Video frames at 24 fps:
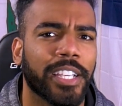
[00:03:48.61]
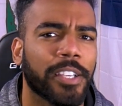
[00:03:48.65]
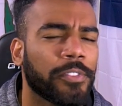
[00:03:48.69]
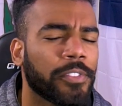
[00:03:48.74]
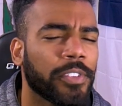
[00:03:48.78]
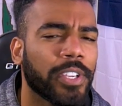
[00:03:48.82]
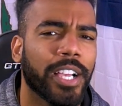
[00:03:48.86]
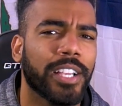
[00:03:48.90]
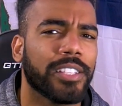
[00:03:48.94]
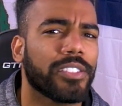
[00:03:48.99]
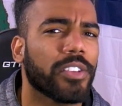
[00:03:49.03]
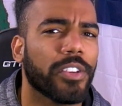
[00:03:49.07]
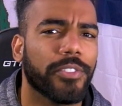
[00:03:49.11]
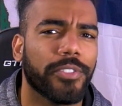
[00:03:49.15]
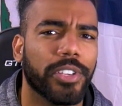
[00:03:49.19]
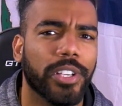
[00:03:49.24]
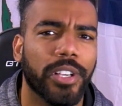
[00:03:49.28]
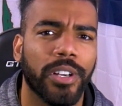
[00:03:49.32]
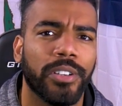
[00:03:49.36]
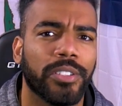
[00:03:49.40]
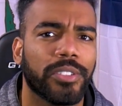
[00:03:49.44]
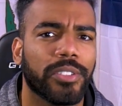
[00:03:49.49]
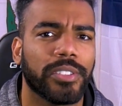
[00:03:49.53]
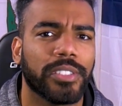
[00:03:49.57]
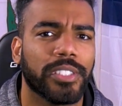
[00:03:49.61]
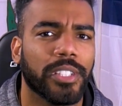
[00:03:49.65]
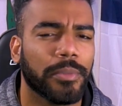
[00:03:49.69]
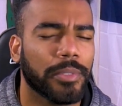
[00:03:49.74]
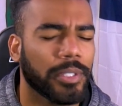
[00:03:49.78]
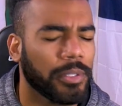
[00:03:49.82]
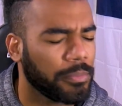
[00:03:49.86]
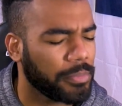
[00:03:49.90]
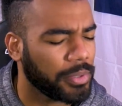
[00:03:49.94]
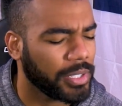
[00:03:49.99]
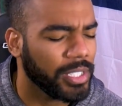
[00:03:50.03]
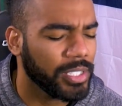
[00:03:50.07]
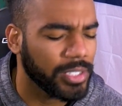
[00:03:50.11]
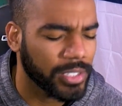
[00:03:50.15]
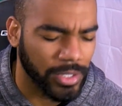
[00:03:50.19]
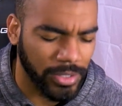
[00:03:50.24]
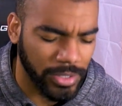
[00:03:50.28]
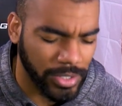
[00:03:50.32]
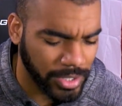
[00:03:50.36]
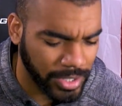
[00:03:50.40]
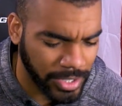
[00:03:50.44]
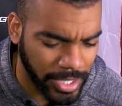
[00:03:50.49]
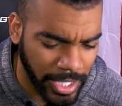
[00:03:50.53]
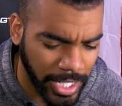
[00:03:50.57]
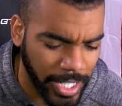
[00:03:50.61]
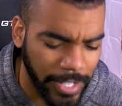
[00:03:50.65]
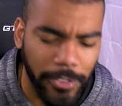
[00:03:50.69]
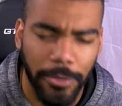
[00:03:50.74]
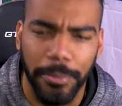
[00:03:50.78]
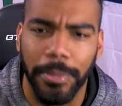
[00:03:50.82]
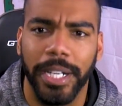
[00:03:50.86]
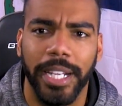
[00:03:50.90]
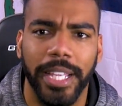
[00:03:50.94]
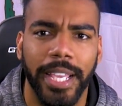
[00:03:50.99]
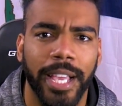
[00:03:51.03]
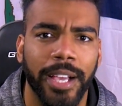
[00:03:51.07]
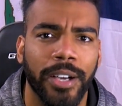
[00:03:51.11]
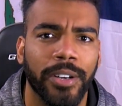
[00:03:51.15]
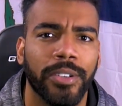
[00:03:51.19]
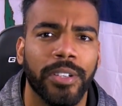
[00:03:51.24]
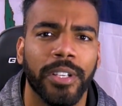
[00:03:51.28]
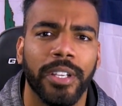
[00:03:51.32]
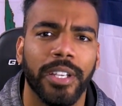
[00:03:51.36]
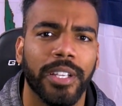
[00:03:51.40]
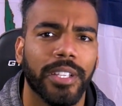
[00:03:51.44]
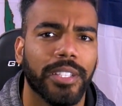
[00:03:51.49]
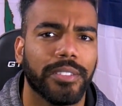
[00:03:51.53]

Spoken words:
If you guys are ever going through something, please don't just cut everybody out.